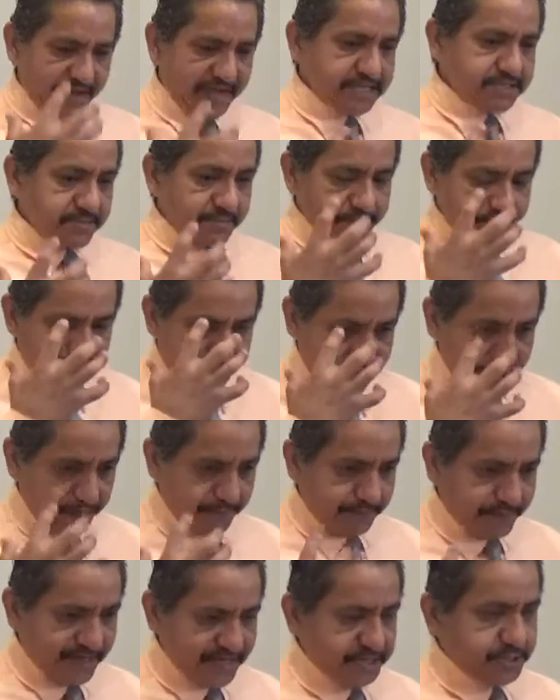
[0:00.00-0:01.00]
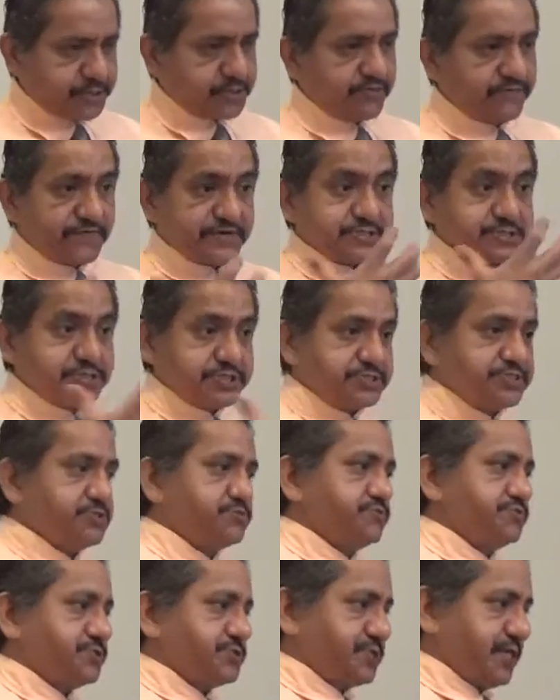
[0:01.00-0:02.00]
it paints a better picture of what
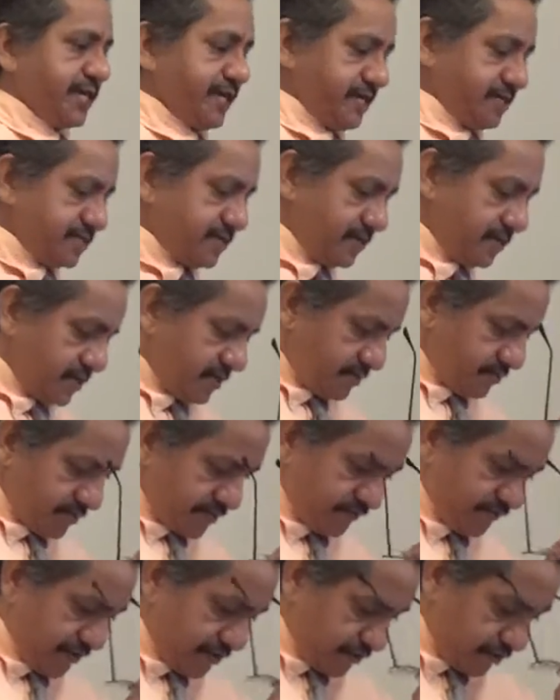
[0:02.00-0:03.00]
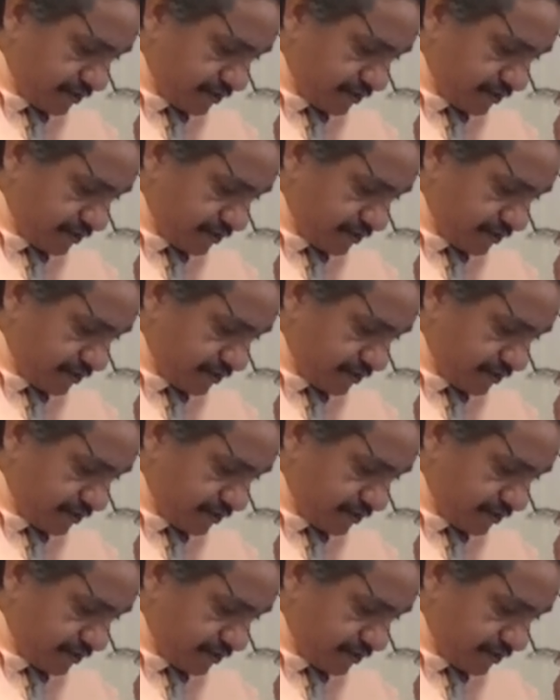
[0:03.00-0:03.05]
Jesus was saying. But if we